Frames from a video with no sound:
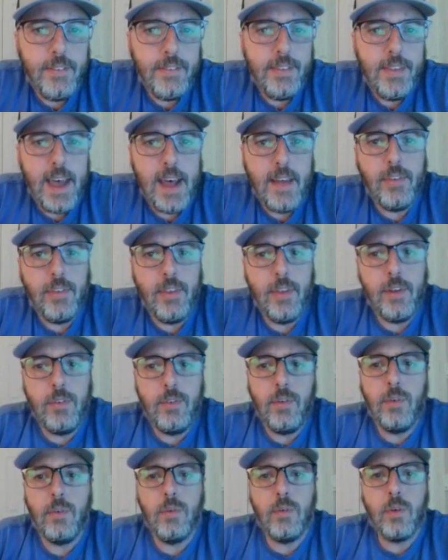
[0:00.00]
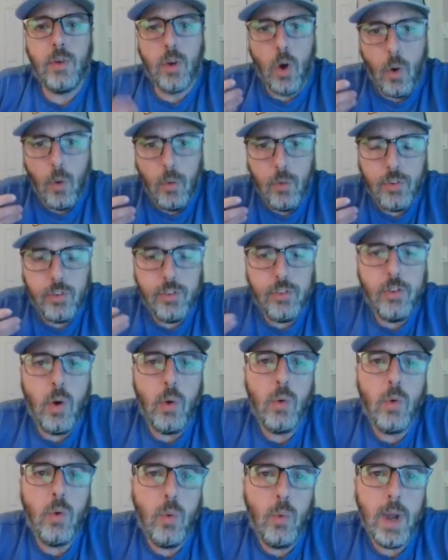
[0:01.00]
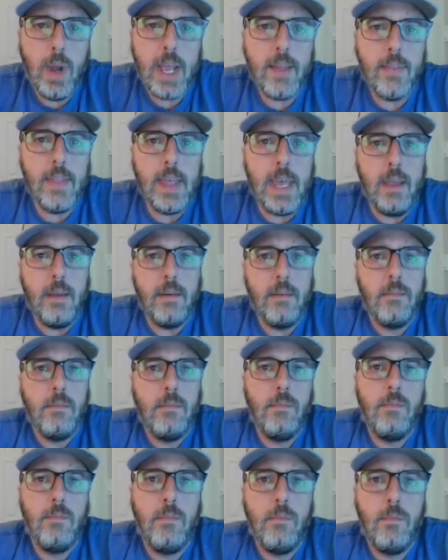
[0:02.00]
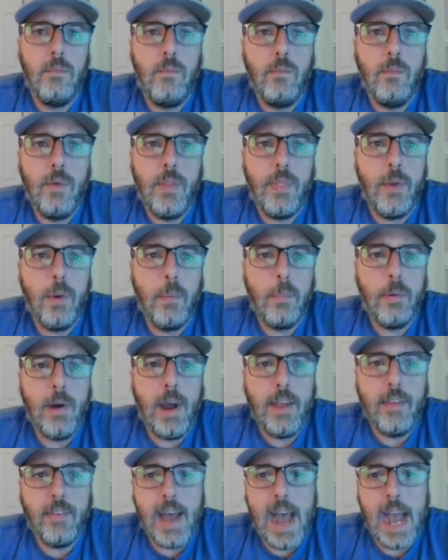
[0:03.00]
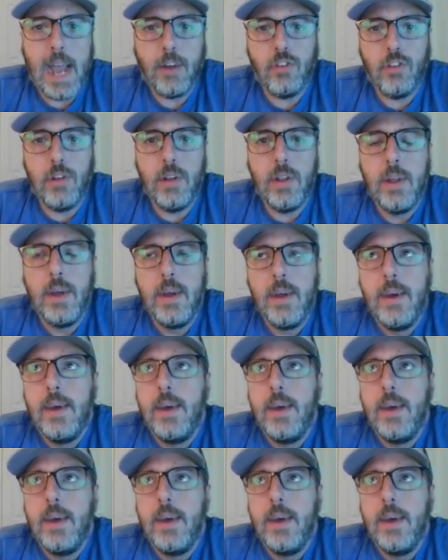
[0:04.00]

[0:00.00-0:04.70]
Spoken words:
Tesla goes so quickly with their price action,